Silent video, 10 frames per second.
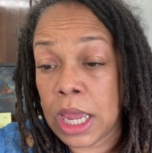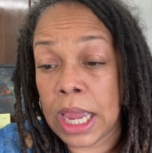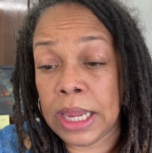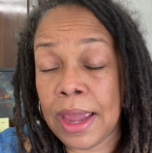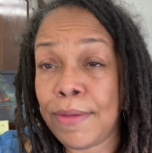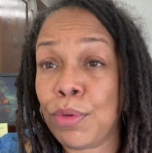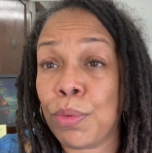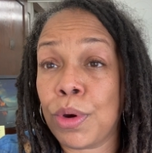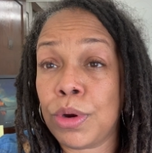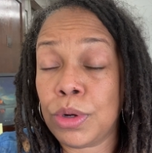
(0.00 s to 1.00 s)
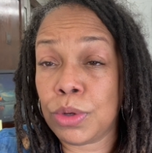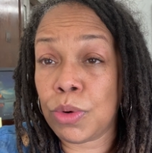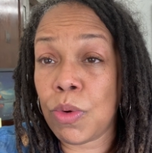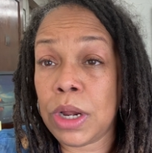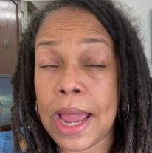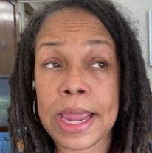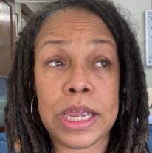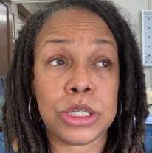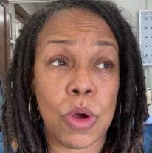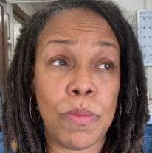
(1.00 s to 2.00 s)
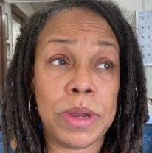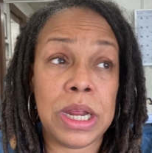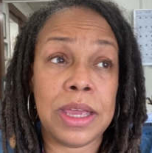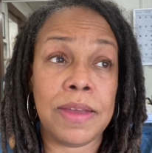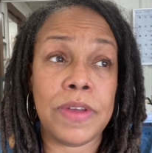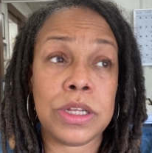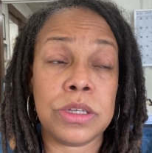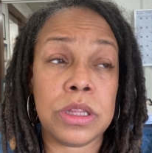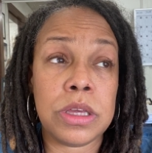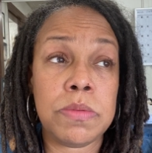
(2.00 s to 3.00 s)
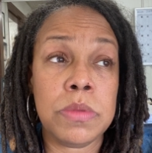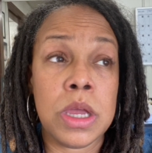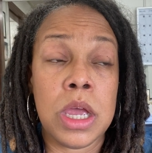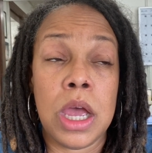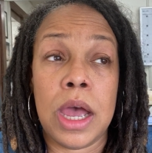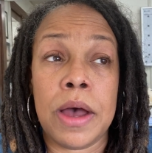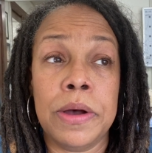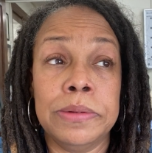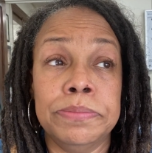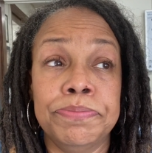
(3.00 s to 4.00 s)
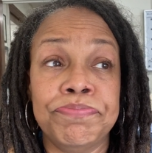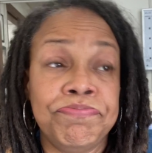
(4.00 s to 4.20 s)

and gave the word of the Lord like he told me to give it to them. Um,